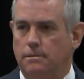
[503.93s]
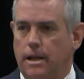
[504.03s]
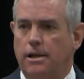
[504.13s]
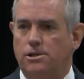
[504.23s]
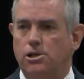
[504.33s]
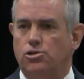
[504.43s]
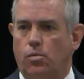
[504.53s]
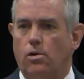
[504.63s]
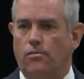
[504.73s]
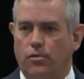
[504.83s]
That is his
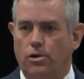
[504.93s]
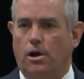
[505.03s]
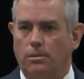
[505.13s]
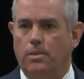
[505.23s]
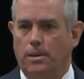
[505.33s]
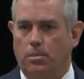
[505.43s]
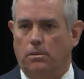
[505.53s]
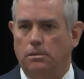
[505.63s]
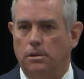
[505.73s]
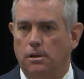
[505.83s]
word for young people
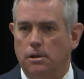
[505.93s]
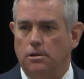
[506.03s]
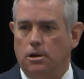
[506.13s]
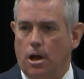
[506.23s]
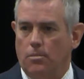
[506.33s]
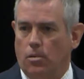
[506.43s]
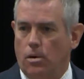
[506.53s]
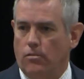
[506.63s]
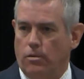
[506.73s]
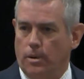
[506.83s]
to come to
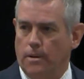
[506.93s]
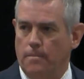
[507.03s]
work for me.